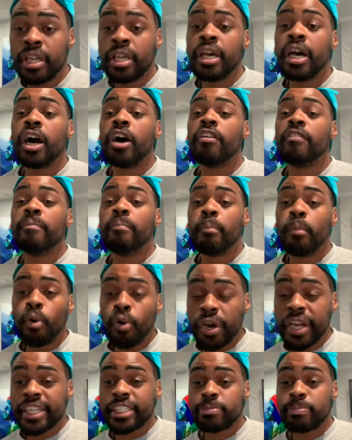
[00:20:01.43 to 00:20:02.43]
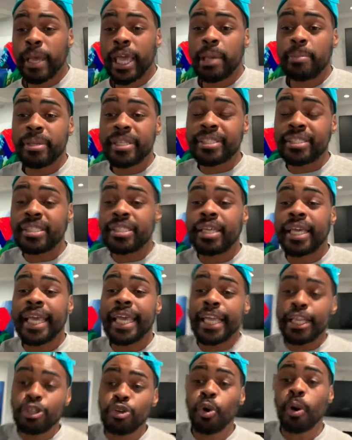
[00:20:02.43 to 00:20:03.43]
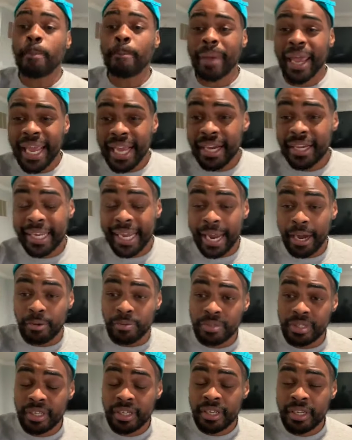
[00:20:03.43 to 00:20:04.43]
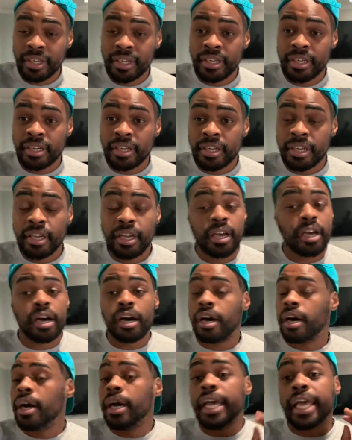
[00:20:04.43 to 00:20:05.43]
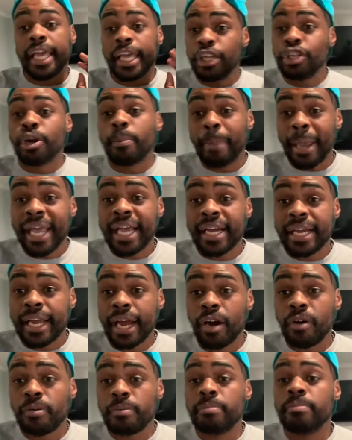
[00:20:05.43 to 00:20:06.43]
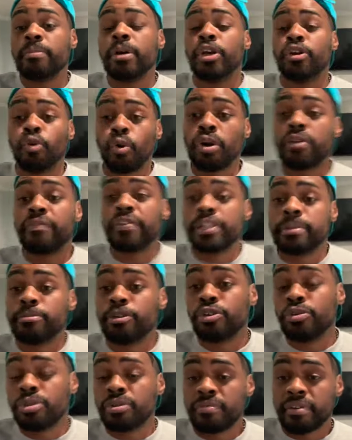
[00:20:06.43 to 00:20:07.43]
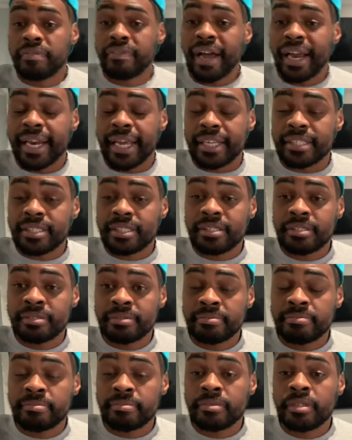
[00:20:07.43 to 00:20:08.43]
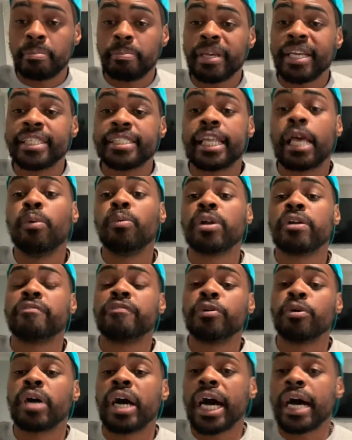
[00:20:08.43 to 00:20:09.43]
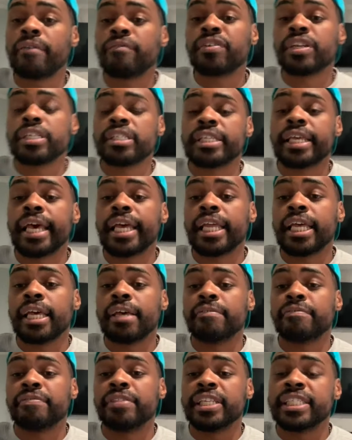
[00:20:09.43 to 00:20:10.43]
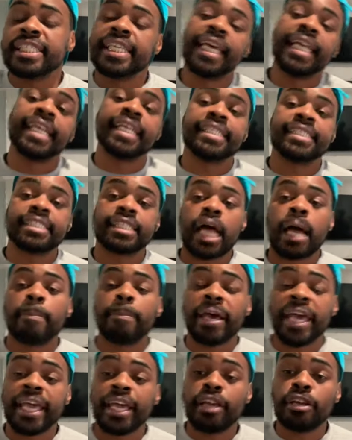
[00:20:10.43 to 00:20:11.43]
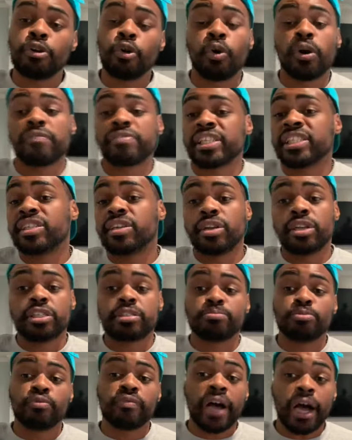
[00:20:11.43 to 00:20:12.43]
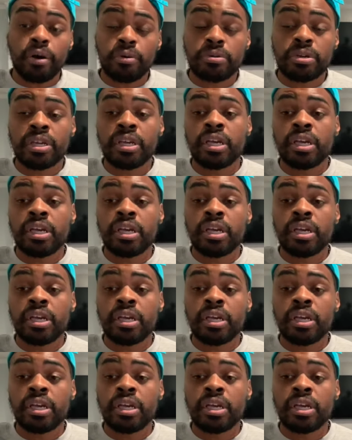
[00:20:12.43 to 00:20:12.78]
of mortgage payments in your bank account. In order for them to do the refinance. Because they want to feel confident that if the tenants stop paying or if the tenants move out,